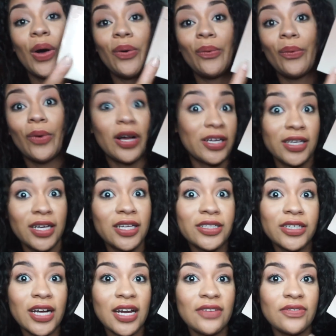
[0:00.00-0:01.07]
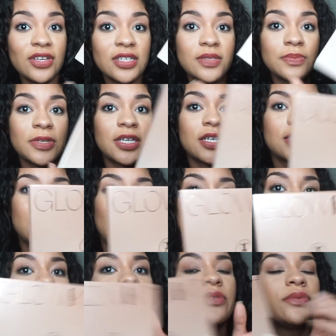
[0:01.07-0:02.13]
one color out of this because I
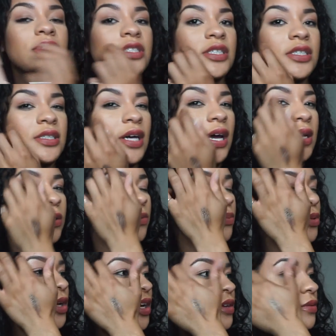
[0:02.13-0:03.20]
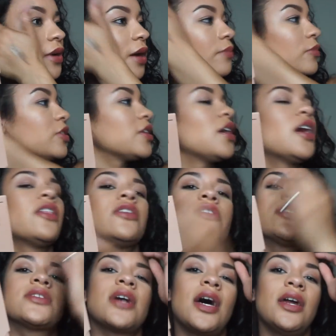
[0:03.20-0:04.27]
haven't really like played around with the
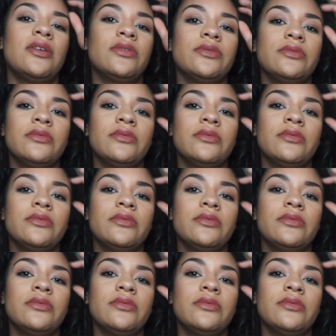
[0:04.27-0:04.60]
others. I don't,